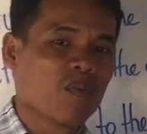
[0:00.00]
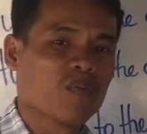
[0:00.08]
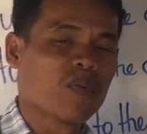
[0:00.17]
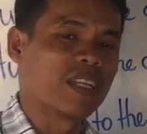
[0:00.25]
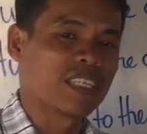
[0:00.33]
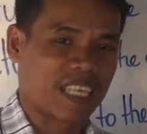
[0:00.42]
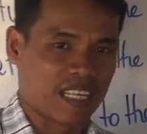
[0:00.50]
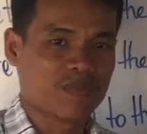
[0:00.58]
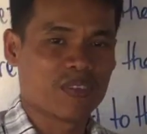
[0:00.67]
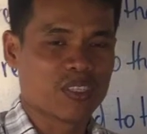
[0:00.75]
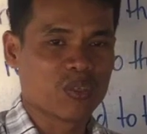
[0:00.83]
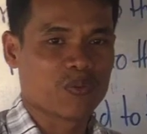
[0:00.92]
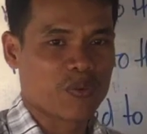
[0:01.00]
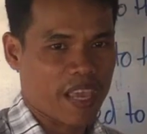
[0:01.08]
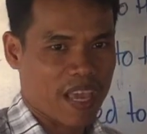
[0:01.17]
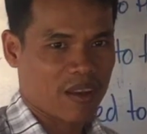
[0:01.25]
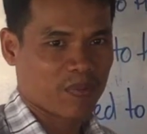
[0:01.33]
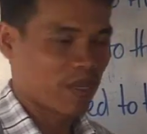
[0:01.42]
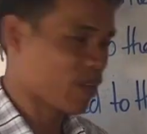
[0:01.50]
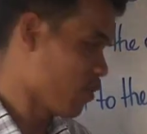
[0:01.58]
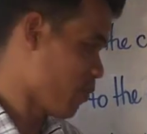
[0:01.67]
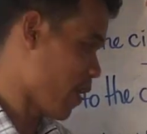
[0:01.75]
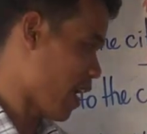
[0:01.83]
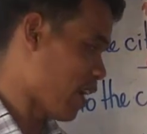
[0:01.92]
when can we use where?
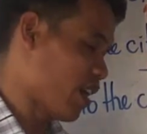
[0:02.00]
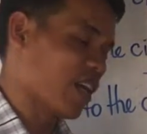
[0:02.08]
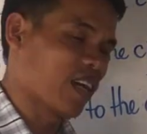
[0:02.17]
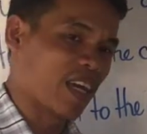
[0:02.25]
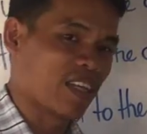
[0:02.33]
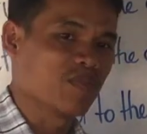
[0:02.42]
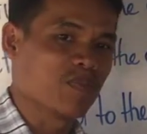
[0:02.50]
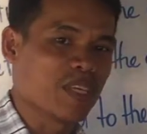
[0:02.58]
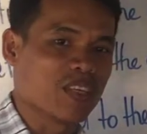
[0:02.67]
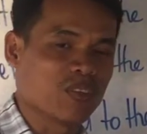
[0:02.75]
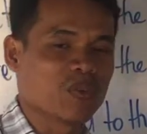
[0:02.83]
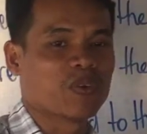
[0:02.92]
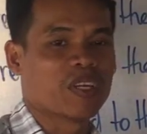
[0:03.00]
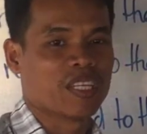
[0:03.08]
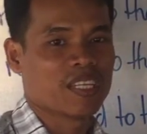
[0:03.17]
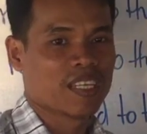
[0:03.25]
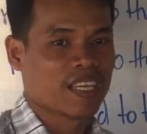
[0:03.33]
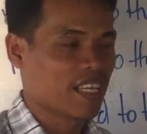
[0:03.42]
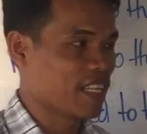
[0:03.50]
Because where it can be used in